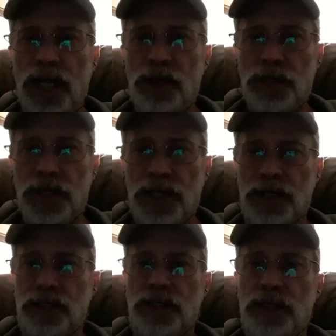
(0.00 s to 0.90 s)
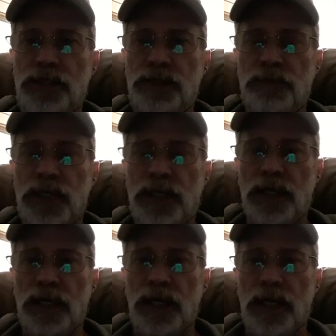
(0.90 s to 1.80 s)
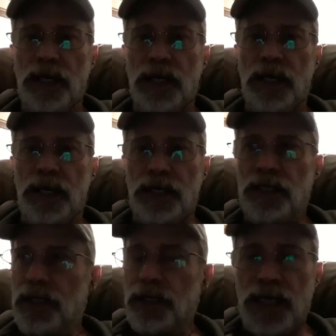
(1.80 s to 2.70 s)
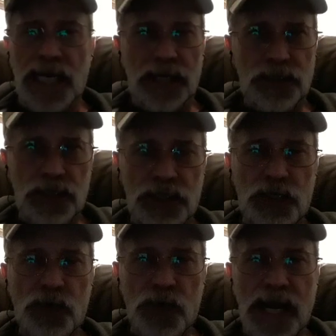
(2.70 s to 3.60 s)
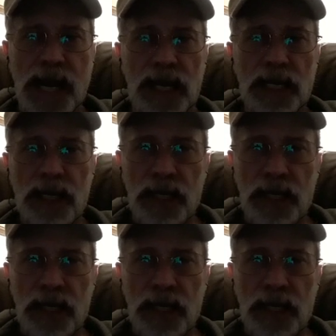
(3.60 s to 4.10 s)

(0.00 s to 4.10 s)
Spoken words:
healthcare system that can actually track